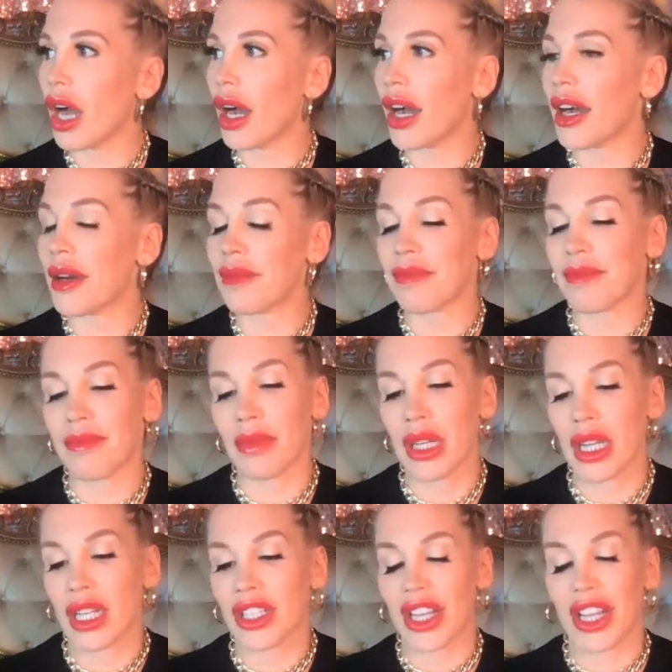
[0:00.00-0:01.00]

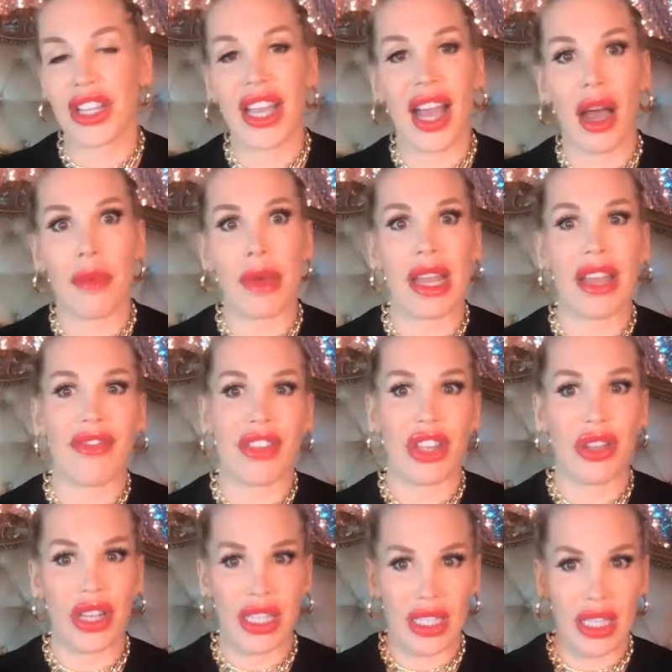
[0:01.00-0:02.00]
So yeah, if
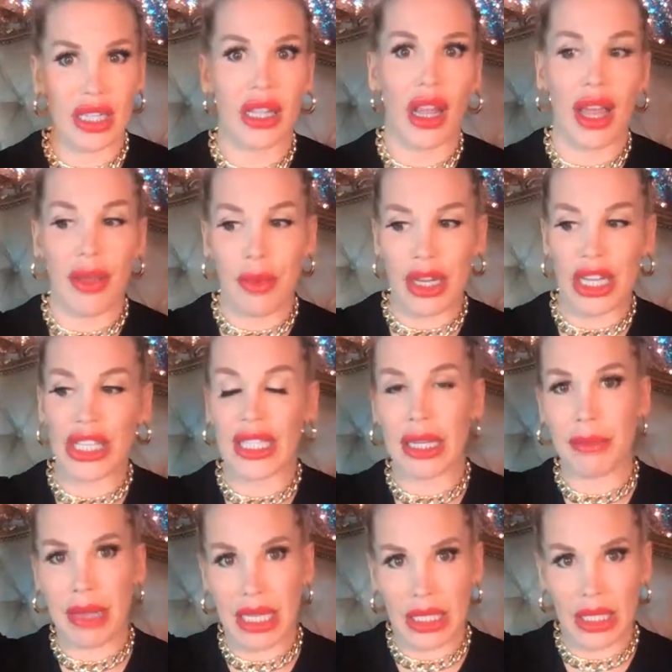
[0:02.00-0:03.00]
you can, like when you
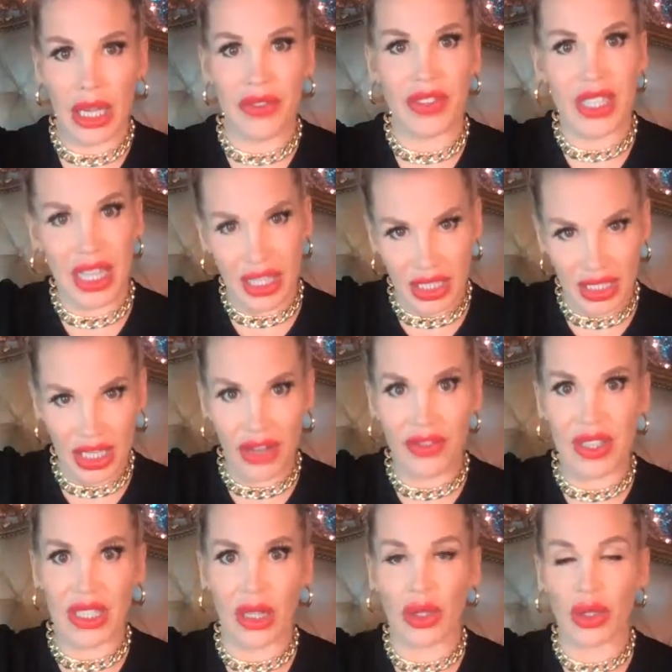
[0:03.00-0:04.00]
see me and Sophie together,
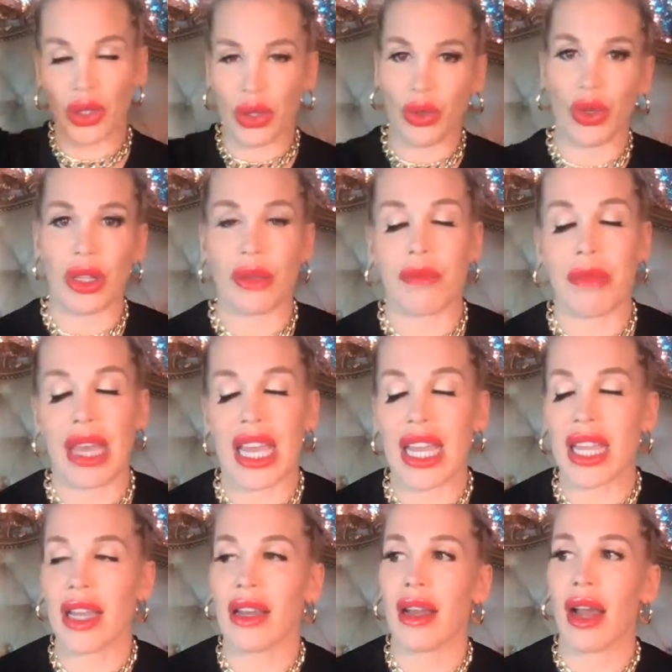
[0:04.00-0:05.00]
Sophie's a lot taller than
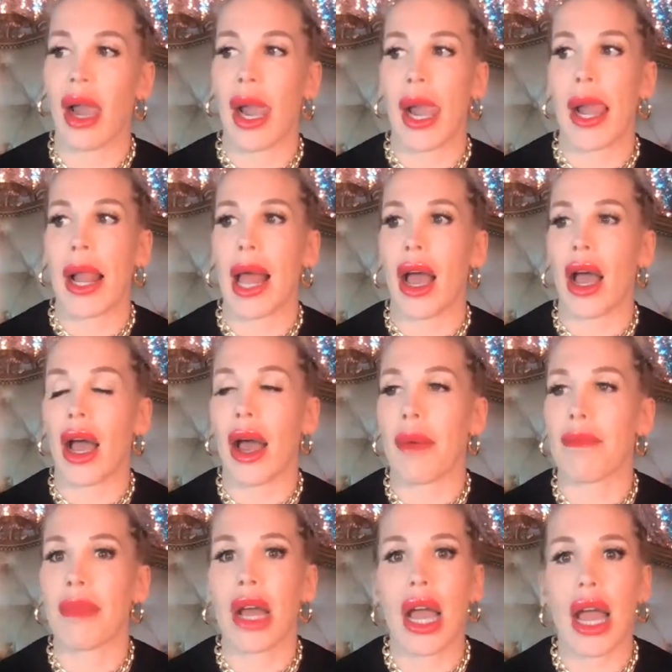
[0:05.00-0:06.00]
me.
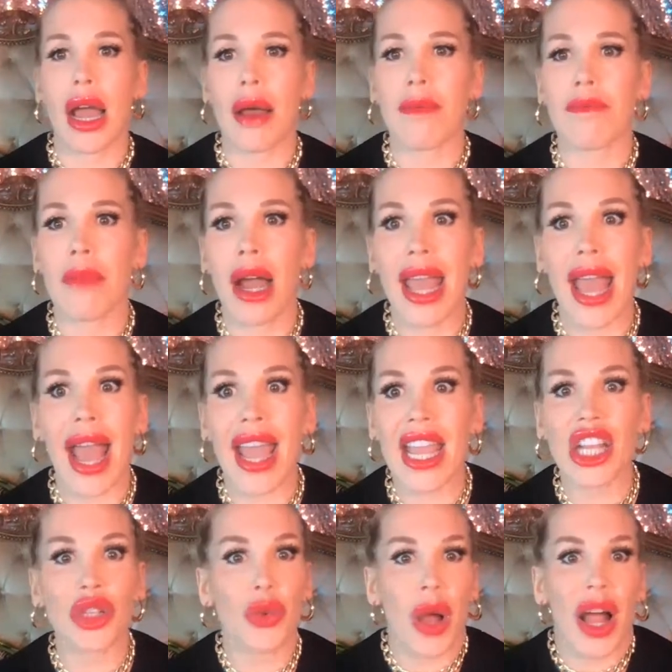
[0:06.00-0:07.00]
My
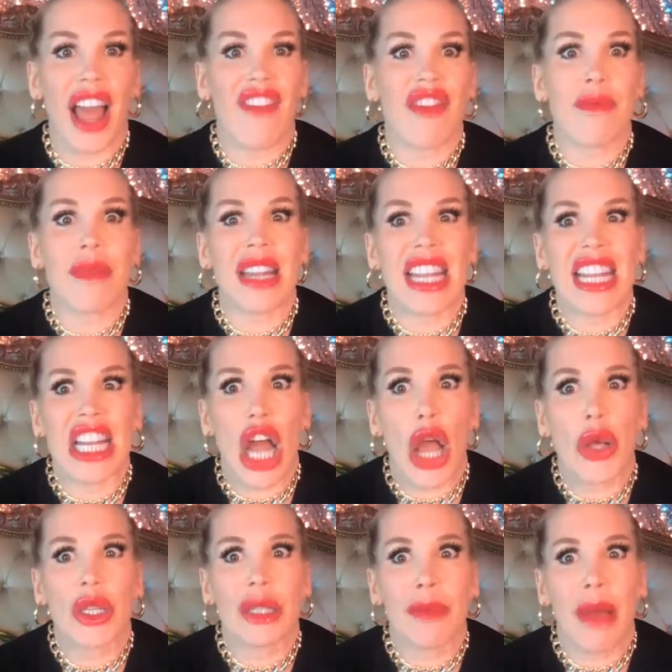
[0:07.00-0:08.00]
age, well, everybody
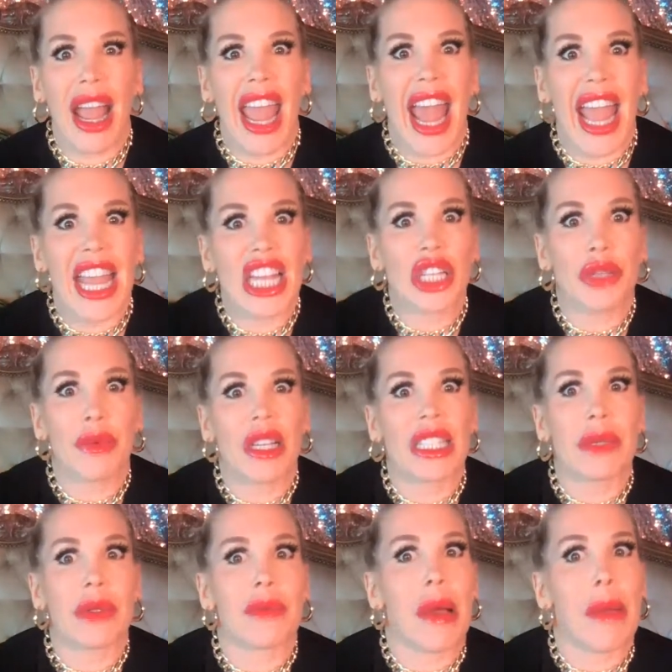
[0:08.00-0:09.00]
knows my age
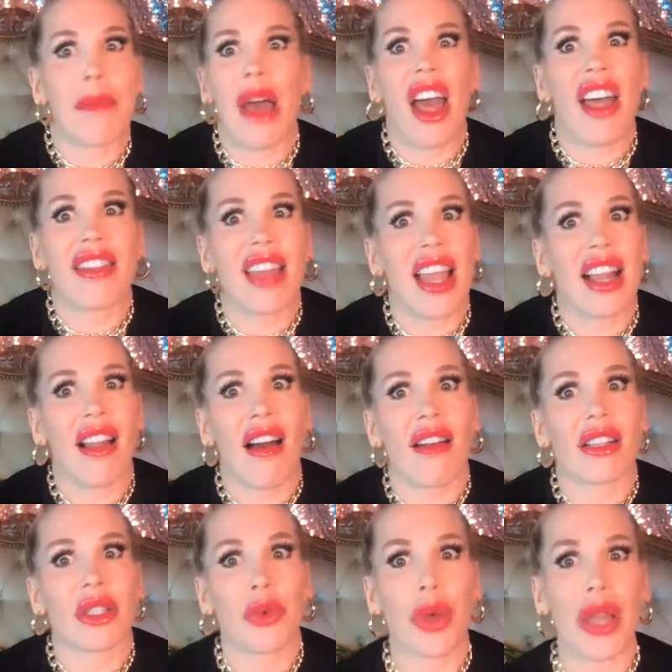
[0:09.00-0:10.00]
because it was my birthday
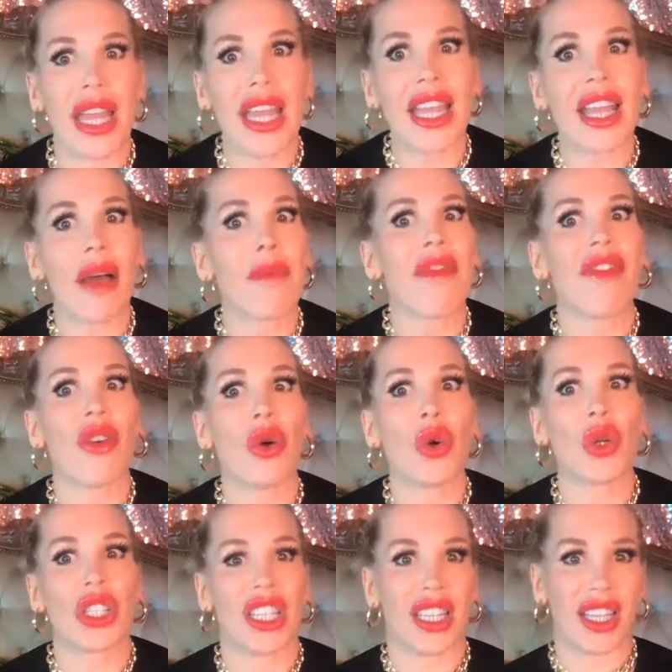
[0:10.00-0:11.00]
last week. I'm
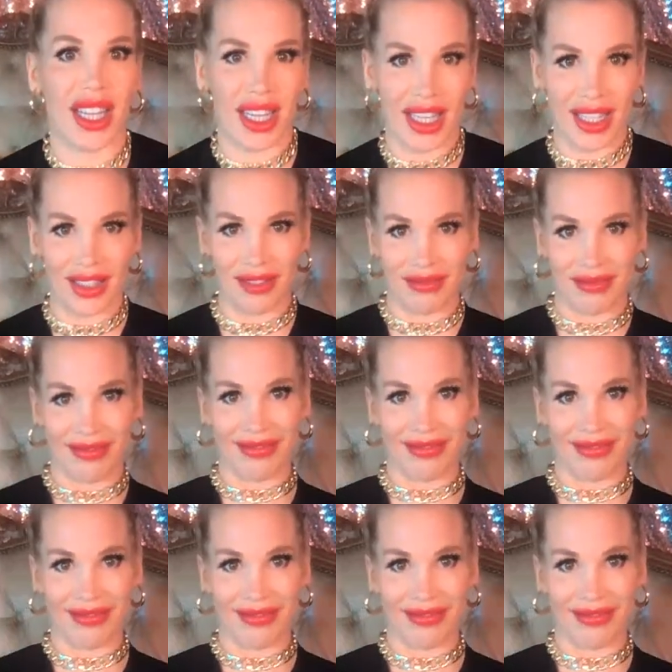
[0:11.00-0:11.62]
40.